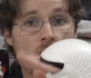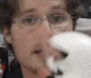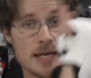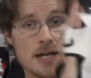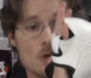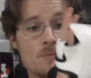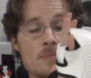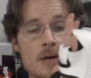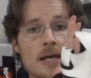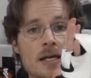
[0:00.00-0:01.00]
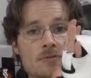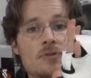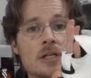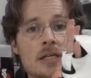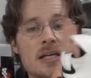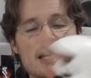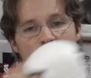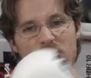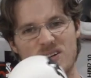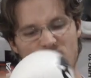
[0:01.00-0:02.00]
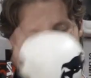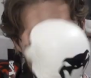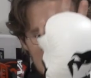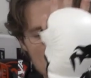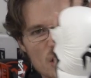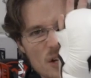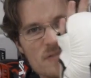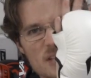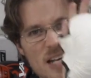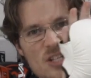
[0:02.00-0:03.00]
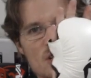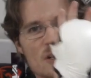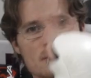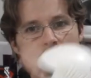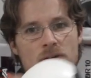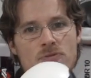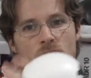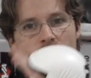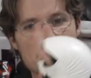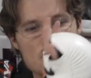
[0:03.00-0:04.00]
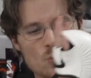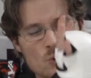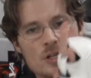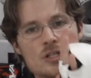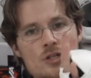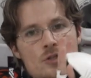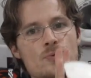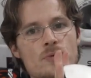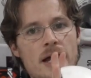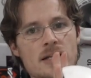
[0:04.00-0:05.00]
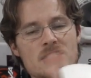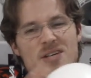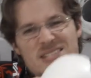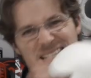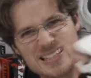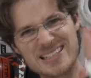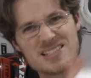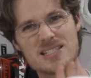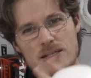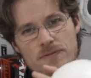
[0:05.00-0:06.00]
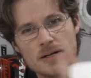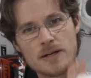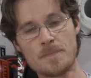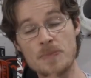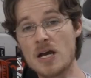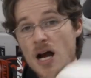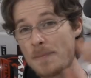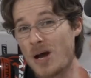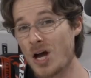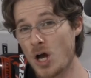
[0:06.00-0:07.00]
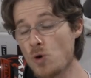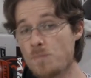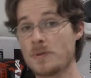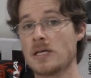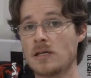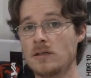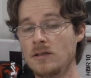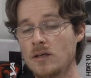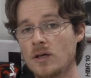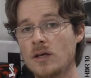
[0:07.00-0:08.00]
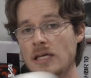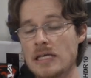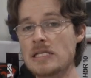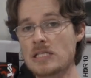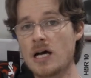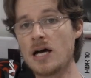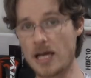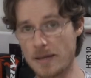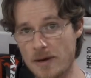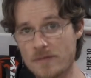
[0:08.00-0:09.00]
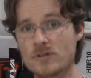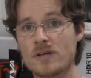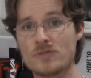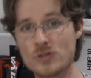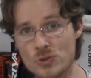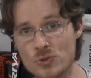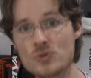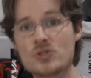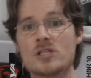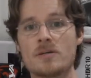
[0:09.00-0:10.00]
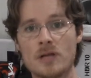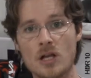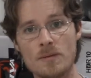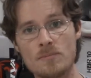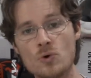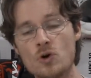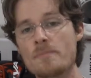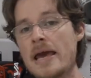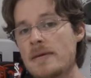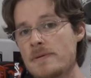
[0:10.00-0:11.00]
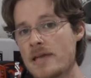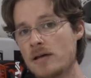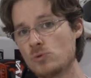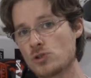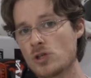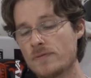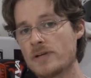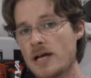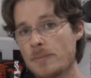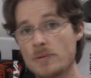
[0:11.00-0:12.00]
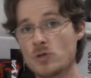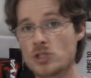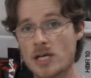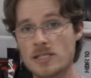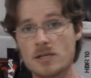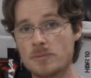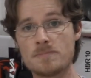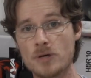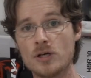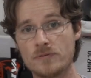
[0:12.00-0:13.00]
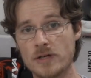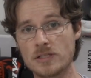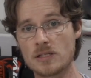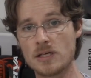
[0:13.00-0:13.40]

I can open my hand fully, but I've got to use a lot of tension in my forearm in order to do that. So it's a little stiffer. I'm hoping in time, after I've used them a lot more, maybe they will soften up, in which case they'll be perfect.